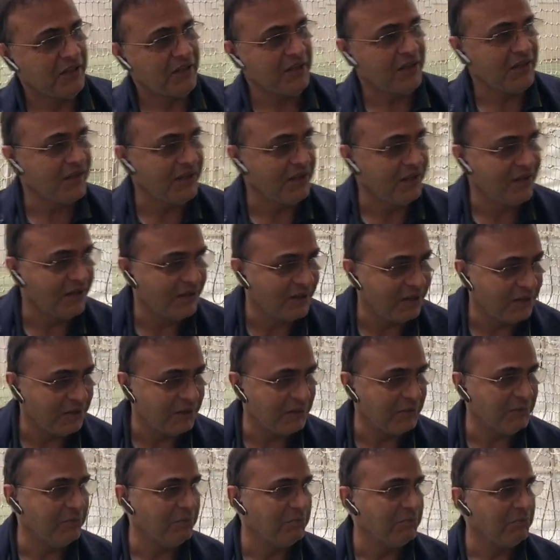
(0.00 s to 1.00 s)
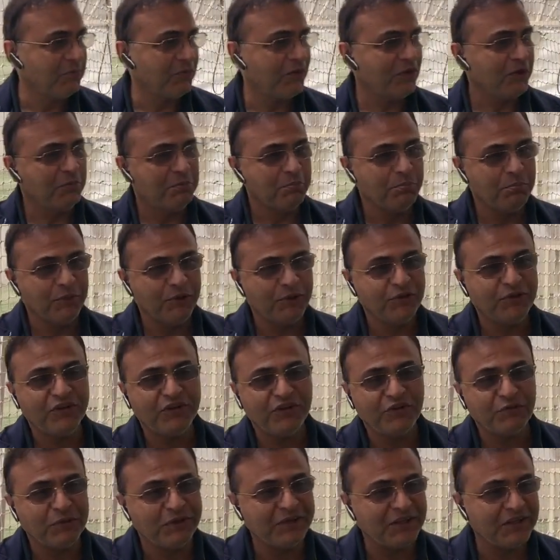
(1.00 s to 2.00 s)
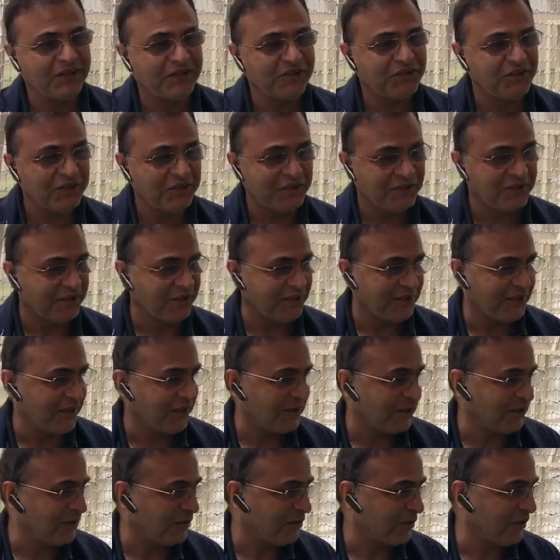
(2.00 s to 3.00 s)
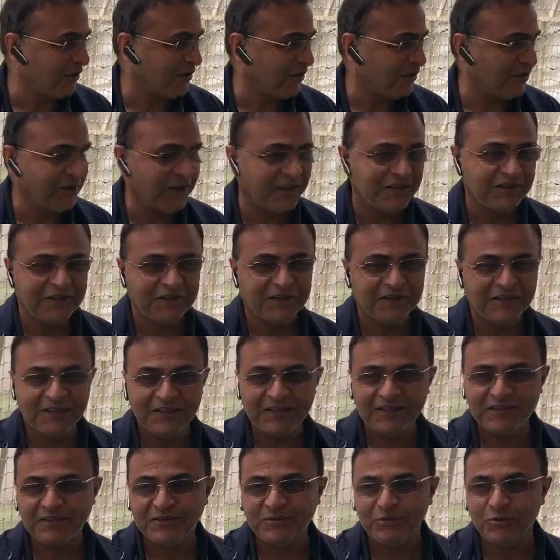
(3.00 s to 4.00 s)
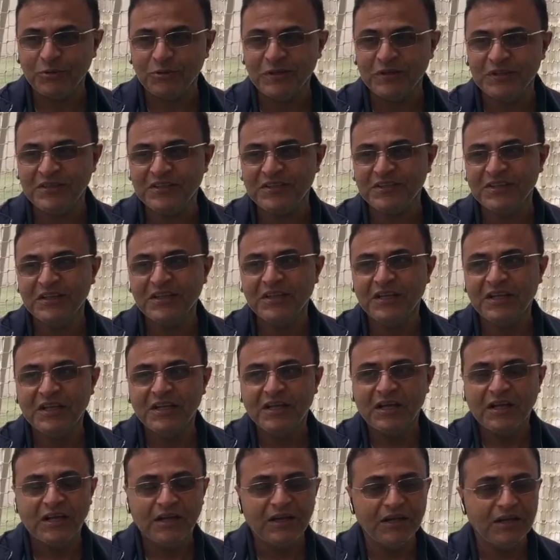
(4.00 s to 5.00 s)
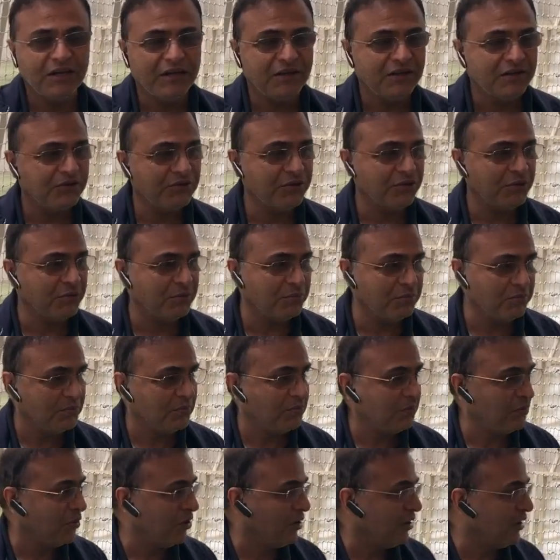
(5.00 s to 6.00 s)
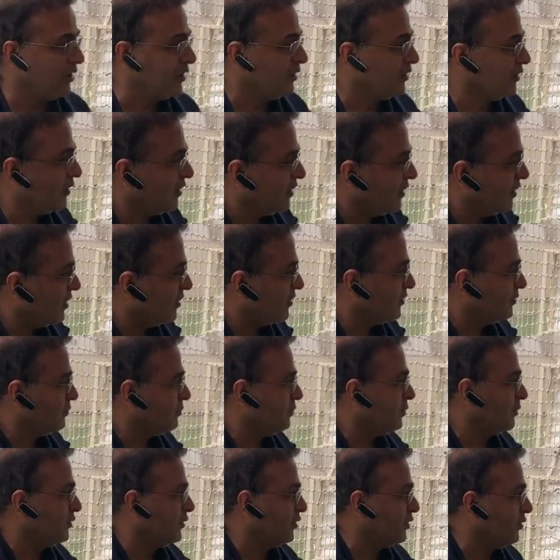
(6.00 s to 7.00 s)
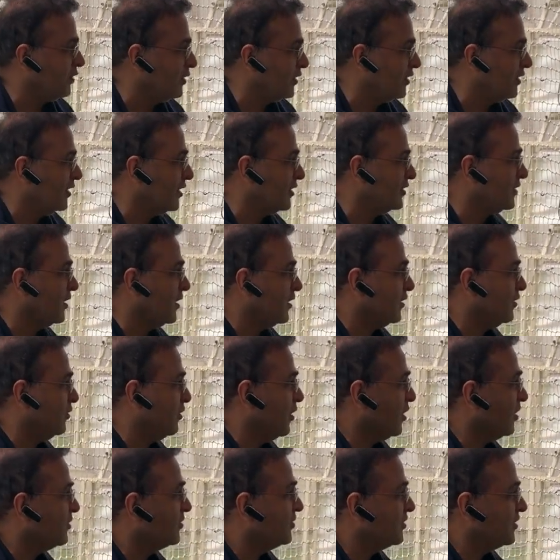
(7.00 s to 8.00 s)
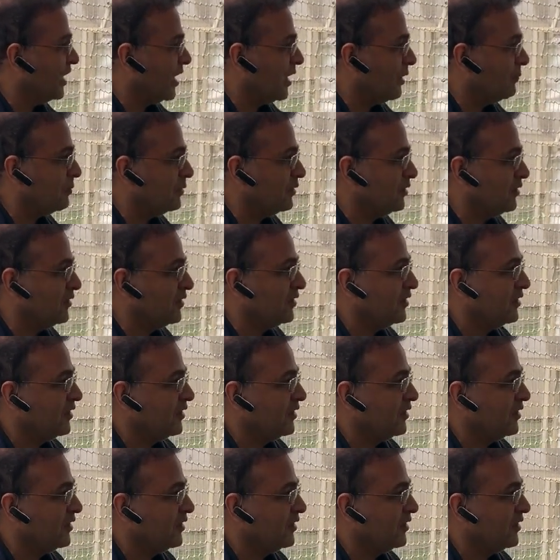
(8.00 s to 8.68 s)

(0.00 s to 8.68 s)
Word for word: Uh, blood, sweat and tears, I think, as, as, as I say, call it. Uh, so, you know, at, at last it happened.